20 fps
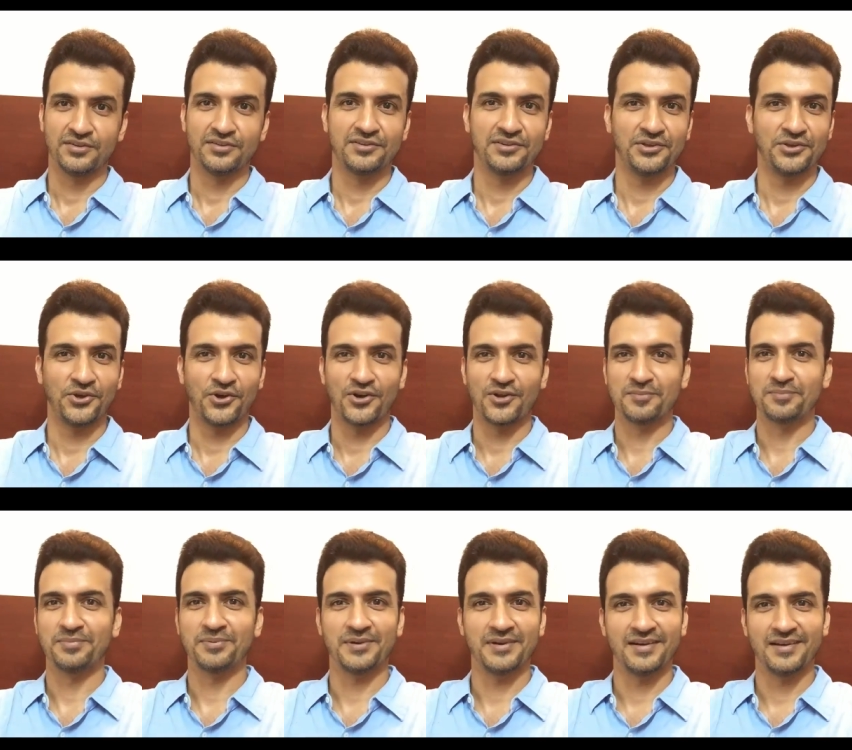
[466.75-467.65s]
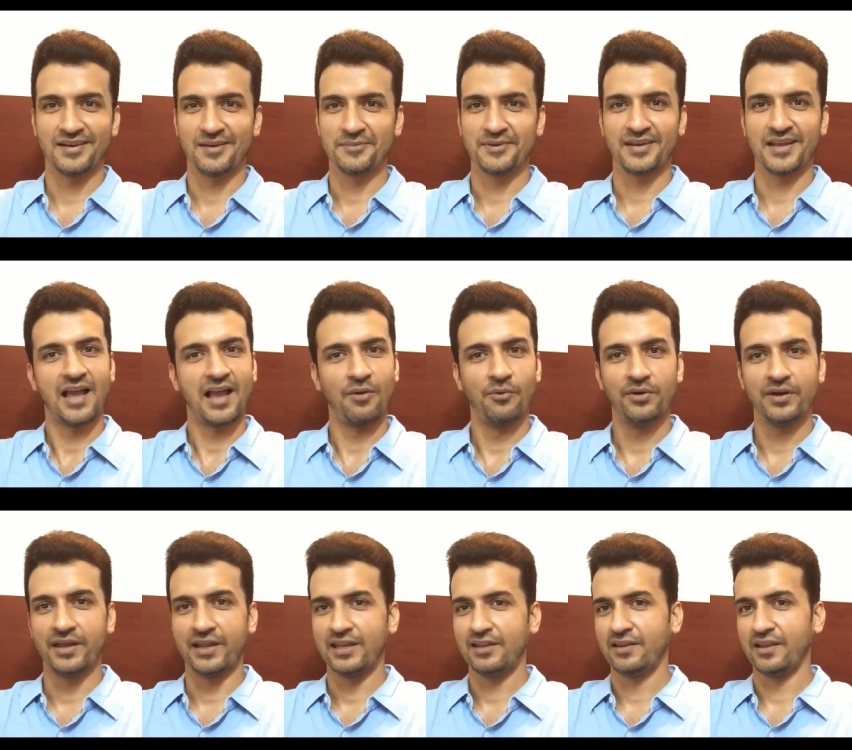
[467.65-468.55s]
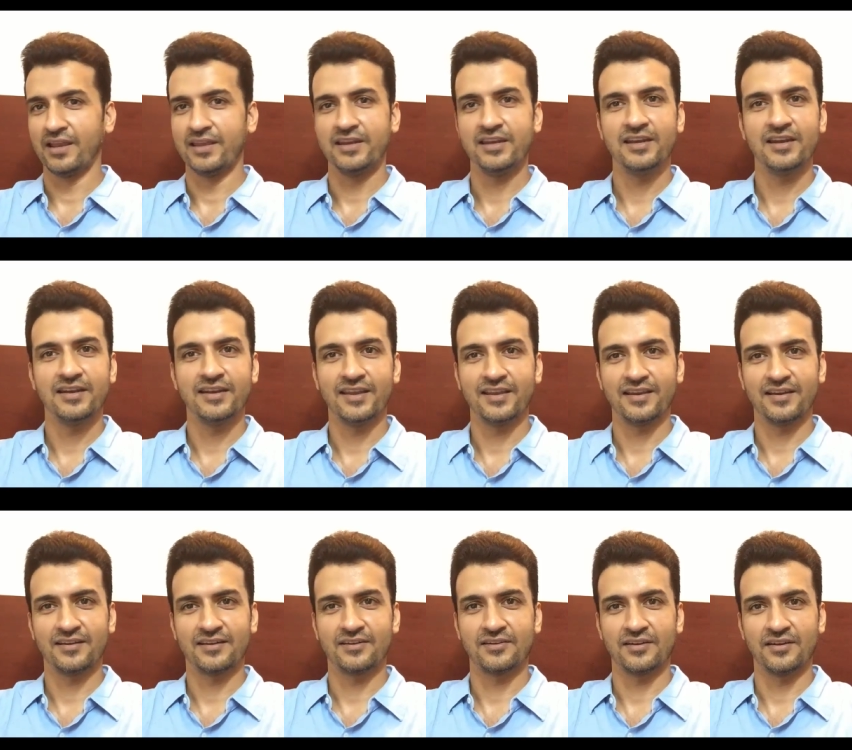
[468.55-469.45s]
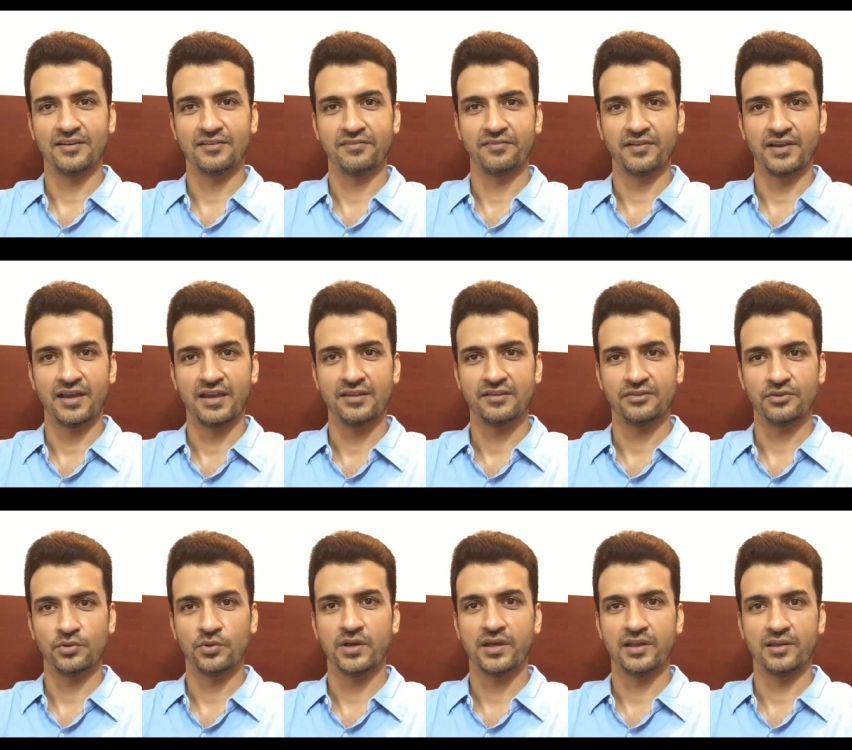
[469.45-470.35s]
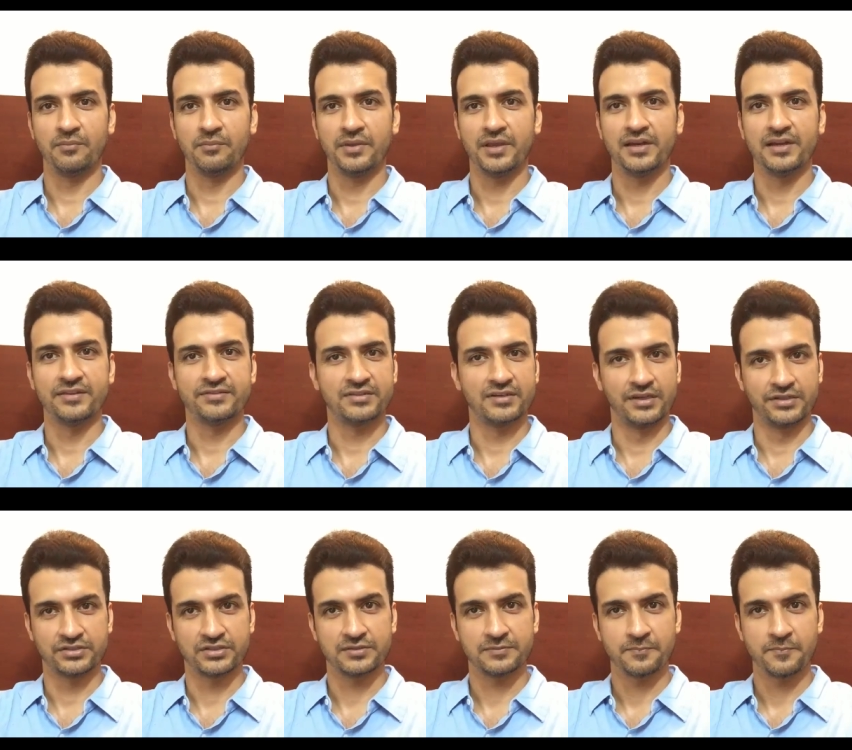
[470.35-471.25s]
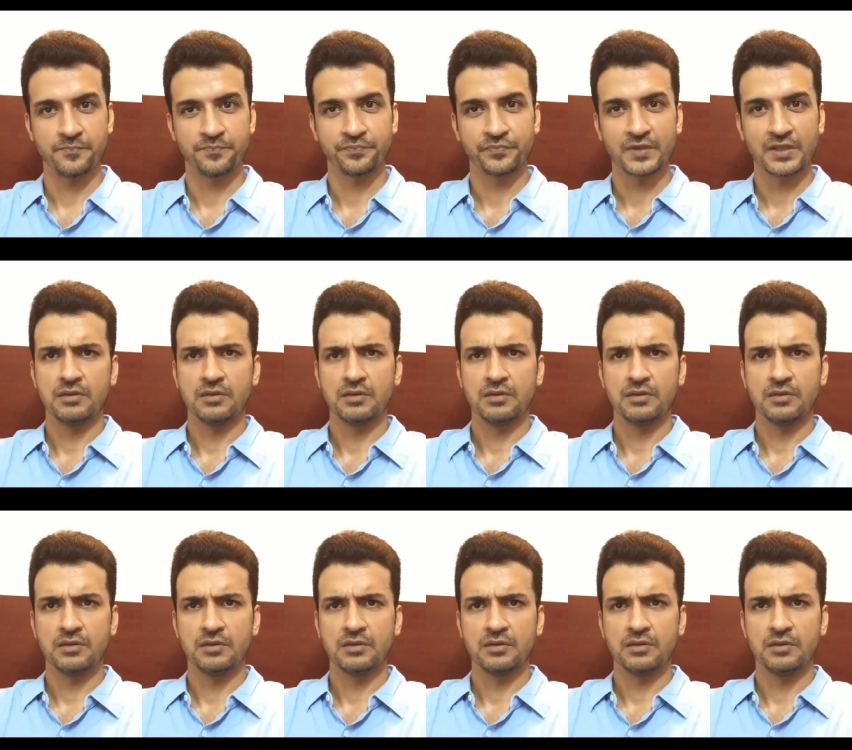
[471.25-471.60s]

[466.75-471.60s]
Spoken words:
So Europe, I would any day take it as an MBA destination.